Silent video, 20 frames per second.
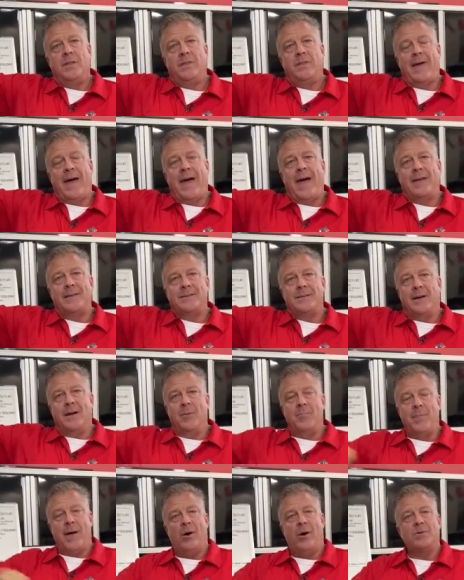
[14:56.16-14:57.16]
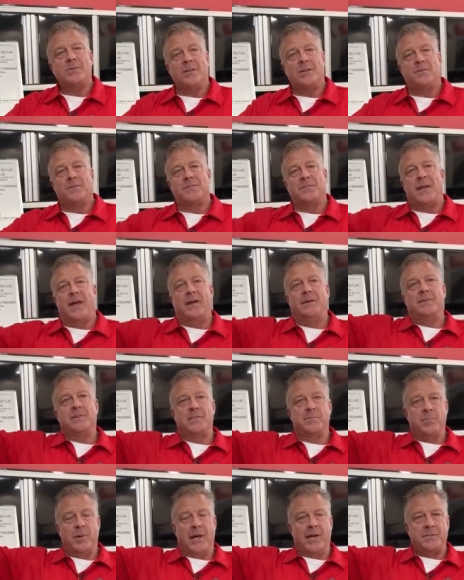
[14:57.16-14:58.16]
that amount of sand
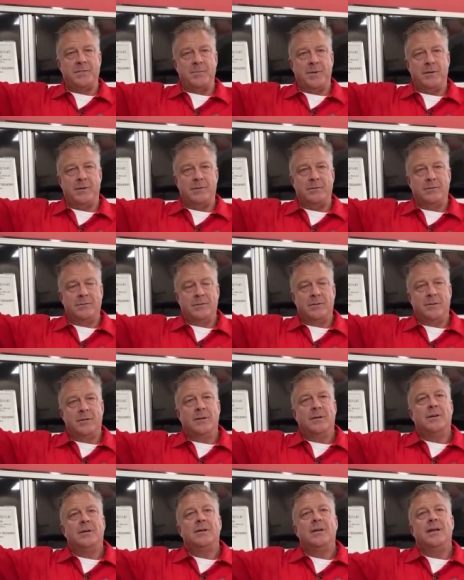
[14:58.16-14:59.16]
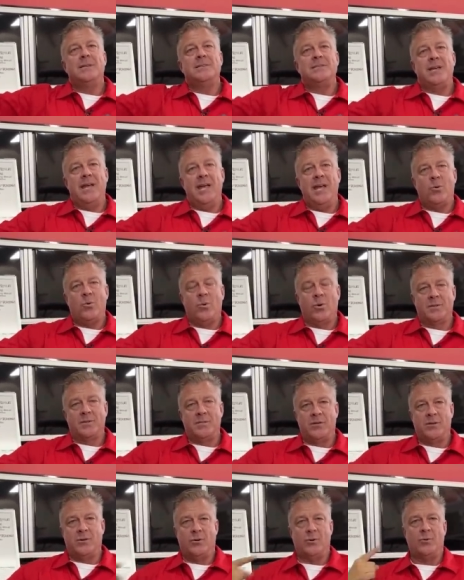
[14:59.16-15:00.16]
displacement is equal
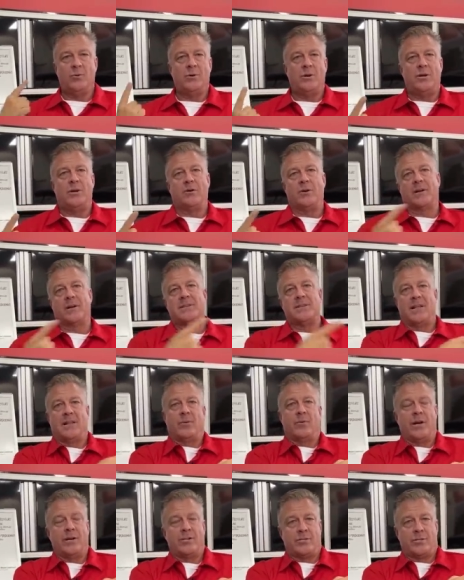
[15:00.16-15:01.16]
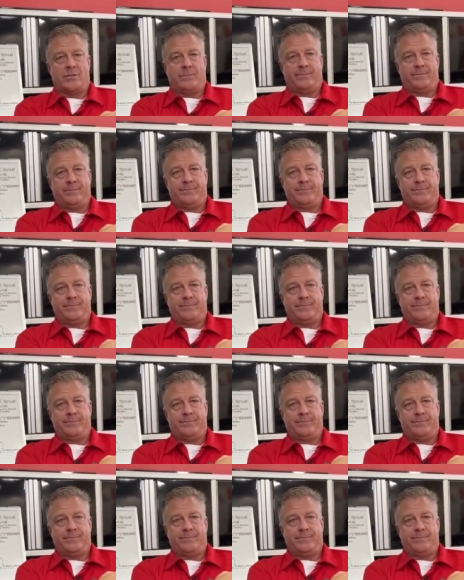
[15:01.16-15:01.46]
to your acceleration.